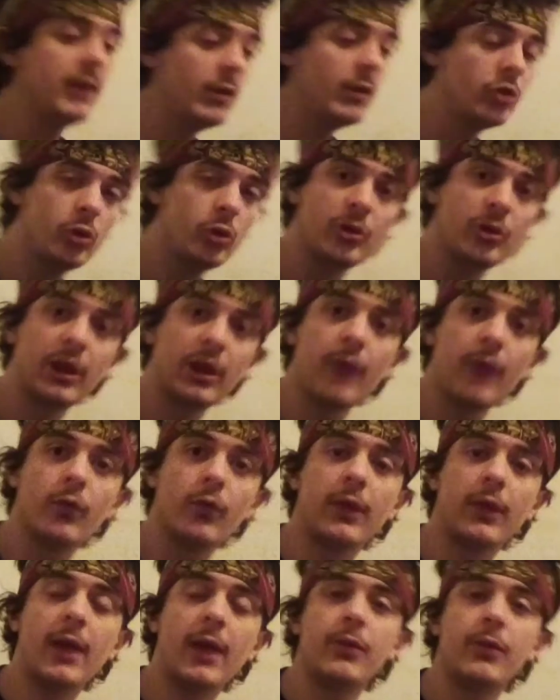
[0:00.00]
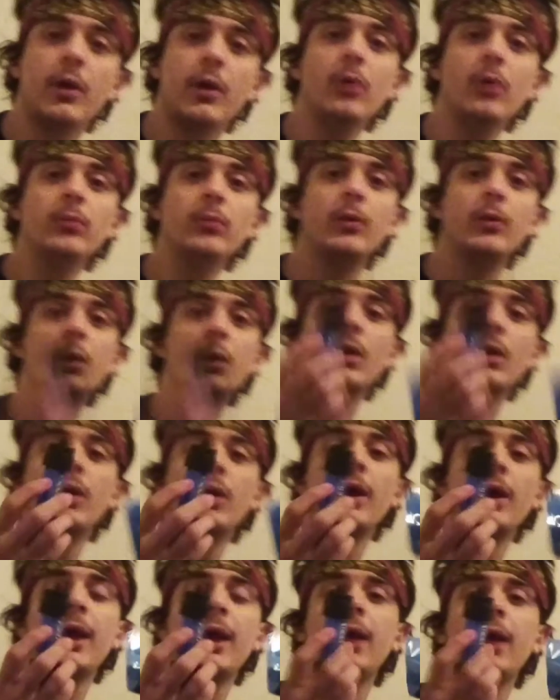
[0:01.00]
choose to get for that, though,
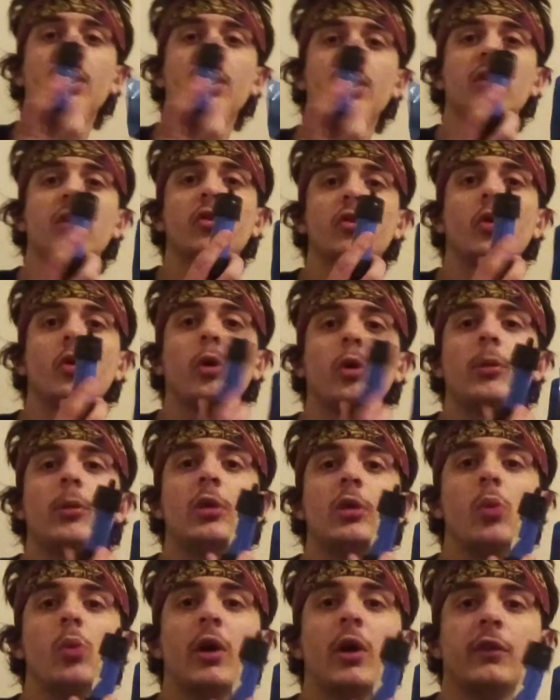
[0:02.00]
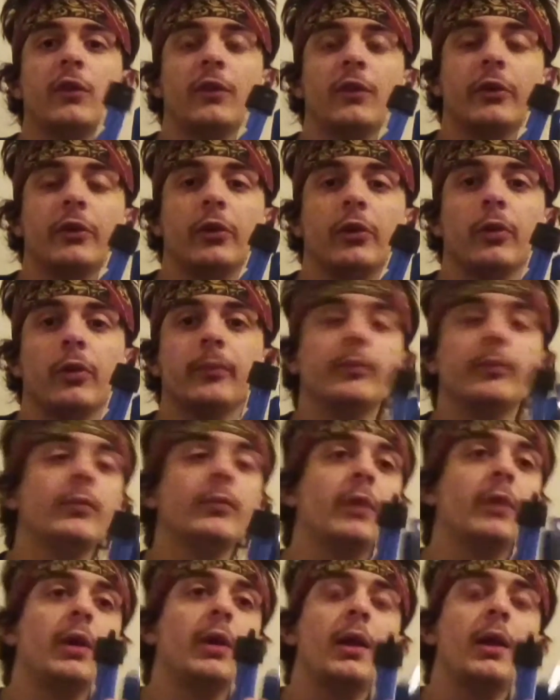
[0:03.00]
a Sawyer Mini water filter.
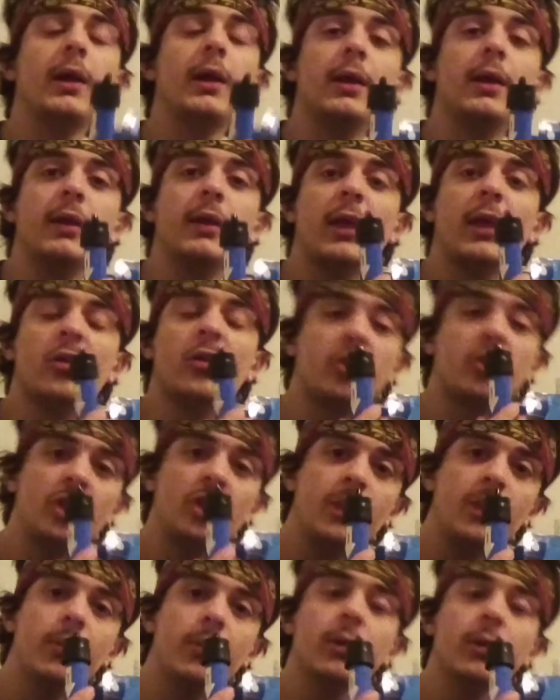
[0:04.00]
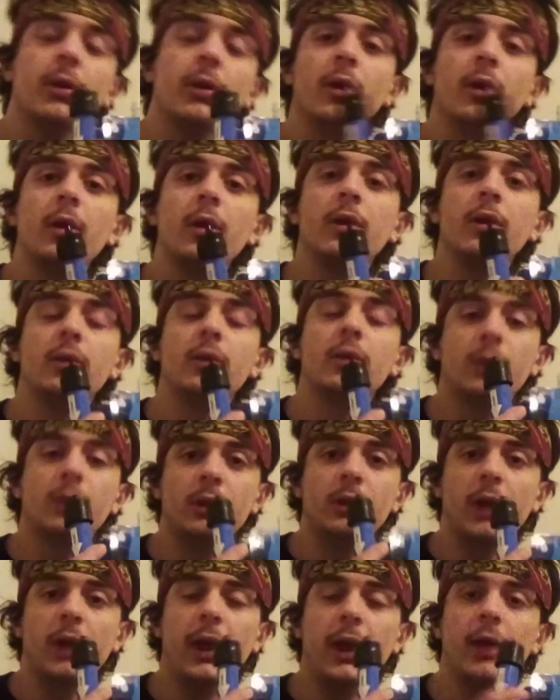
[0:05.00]
It's cheap,
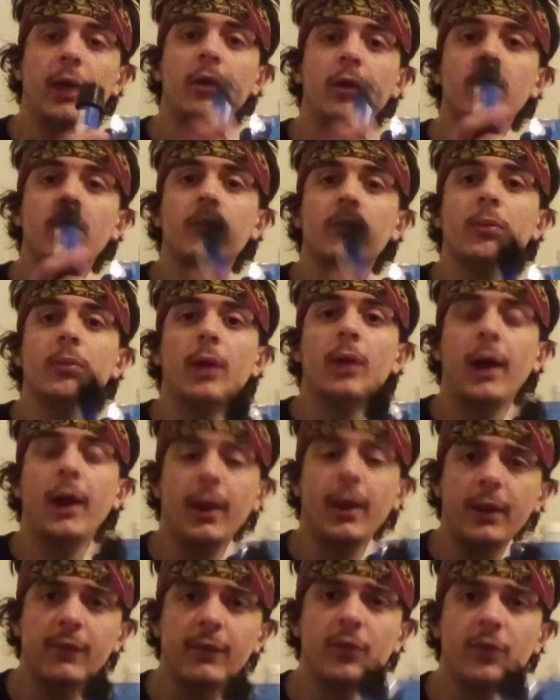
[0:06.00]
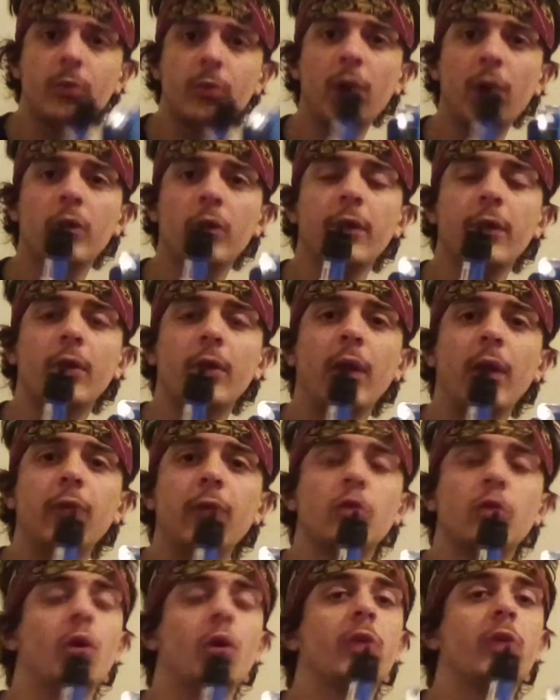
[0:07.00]
and I like these better than the Life
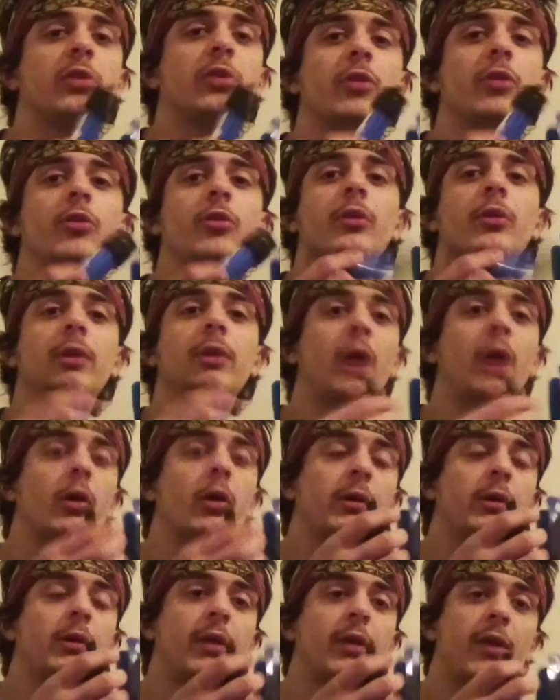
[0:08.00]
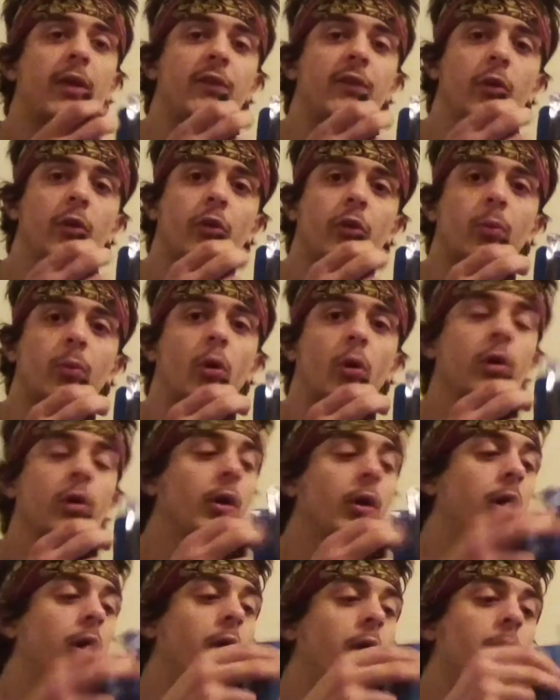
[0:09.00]
Straws because not only do they filter more,
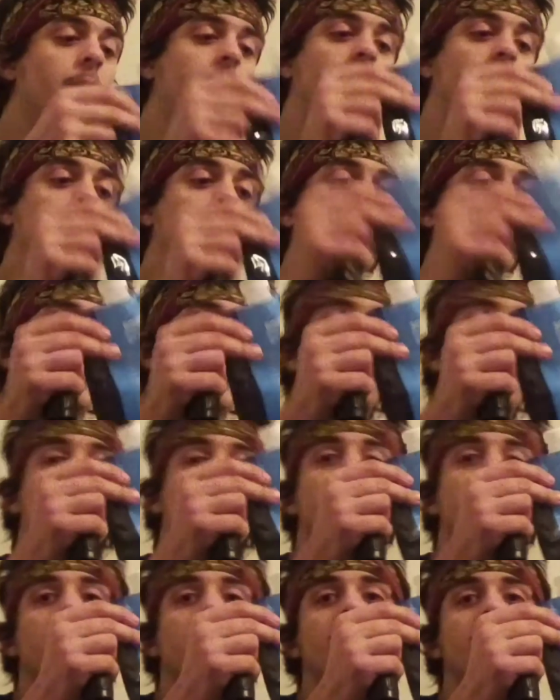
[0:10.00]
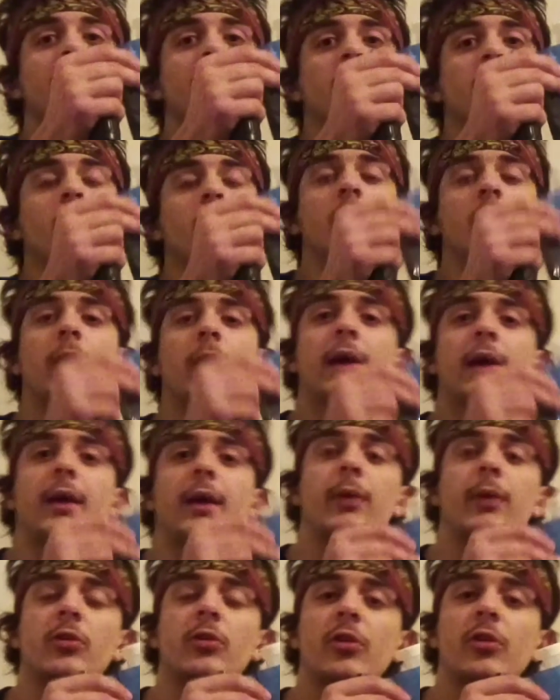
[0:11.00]
but the squeeze bag
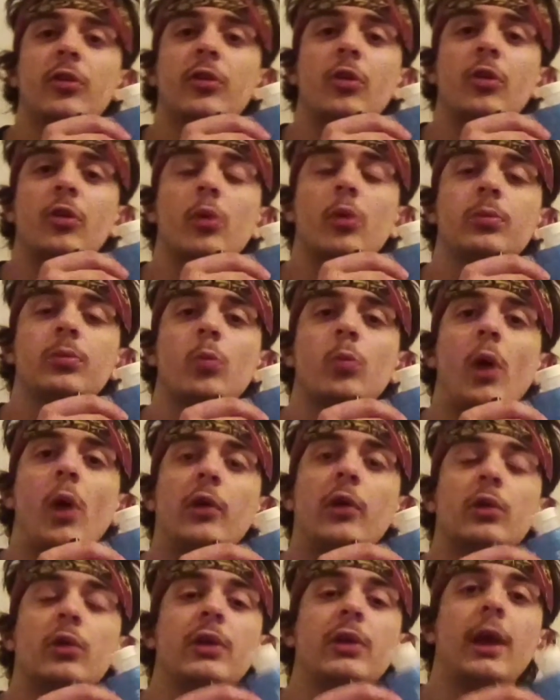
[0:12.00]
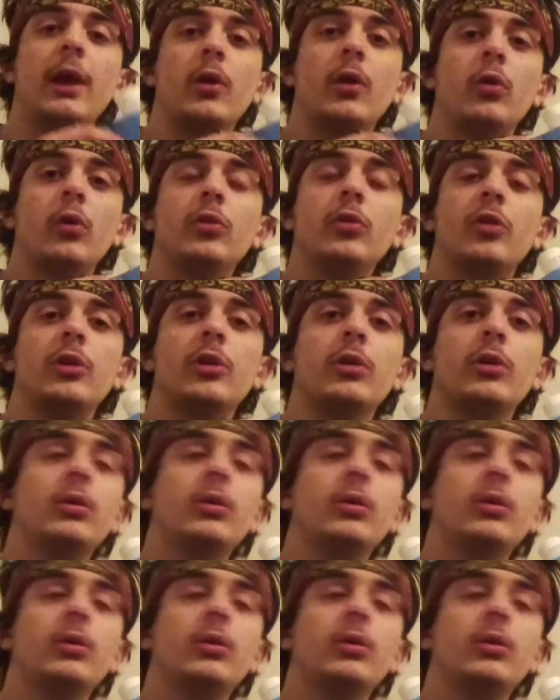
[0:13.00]
acts as its own water container, so you